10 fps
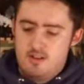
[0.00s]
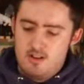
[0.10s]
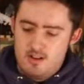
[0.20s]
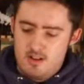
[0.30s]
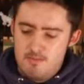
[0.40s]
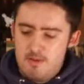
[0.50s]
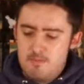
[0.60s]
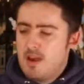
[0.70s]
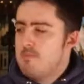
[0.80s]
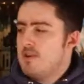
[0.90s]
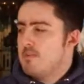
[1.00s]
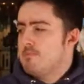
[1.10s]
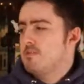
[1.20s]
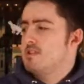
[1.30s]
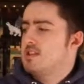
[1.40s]
I mean, maybe I'll
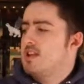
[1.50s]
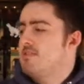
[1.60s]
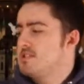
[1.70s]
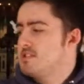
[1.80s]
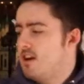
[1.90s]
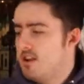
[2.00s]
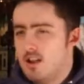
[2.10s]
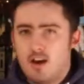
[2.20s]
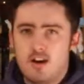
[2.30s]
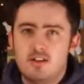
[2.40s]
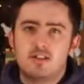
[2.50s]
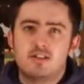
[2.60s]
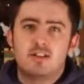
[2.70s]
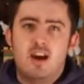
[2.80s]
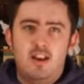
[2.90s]
build the Death Star last,
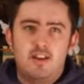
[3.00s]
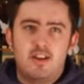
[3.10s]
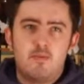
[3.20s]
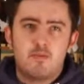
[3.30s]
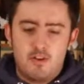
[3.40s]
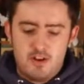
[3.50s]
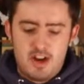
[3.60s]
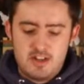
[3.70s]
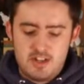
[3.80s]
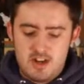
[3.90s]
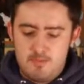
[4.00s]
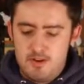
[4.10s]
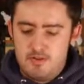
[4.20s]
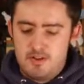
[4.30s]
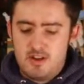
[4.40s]
and if I've got the energy, I'll
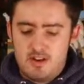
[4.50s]
build it.